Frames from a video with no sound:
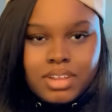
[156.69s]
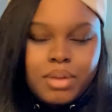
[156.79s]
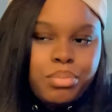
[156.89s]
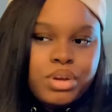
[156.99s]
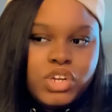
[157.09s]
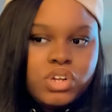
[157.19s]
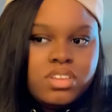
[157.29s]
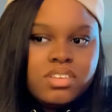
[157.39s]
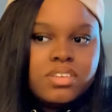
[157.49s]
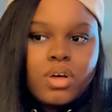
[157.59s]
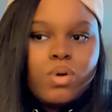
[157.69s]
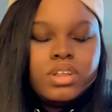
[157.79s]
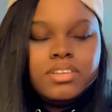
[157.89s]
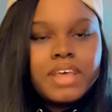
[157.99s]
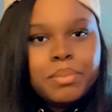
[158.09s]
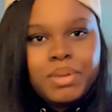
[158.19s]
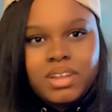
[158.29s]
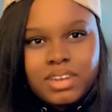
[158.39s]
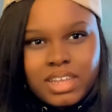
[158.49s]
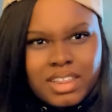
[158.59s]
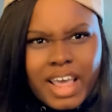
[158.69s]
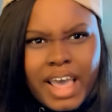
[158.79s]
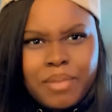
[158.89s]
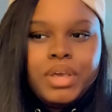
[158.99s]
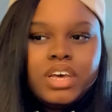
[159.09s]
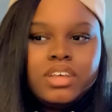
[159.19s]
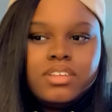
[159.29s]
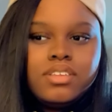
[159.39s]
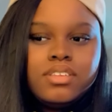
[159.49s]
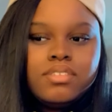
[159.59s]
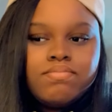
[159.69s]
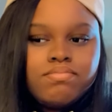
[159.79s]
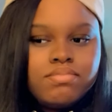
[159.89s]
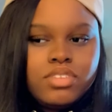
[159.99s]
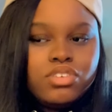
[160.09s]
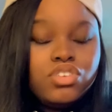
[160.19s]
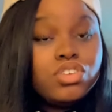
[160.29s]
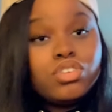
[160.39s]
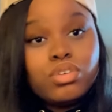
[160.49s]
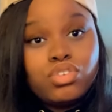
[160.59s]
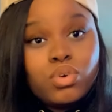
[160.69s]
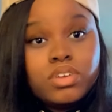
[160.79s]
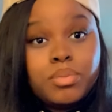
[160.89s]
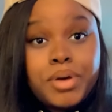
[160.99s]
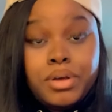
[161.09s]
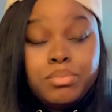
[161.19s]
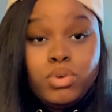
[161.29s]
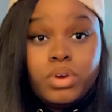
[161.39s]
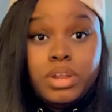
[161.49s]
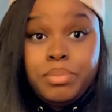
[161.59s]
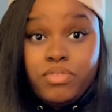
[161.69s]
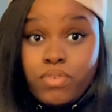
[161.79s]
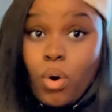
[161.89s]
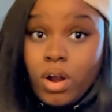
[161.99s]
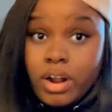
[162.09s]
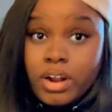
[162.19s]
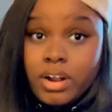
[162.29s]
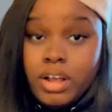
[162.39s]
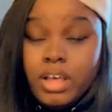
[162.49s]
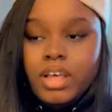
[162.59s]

And I'm pretty sure this is the only time he did that because there's just no stories about him doing it before.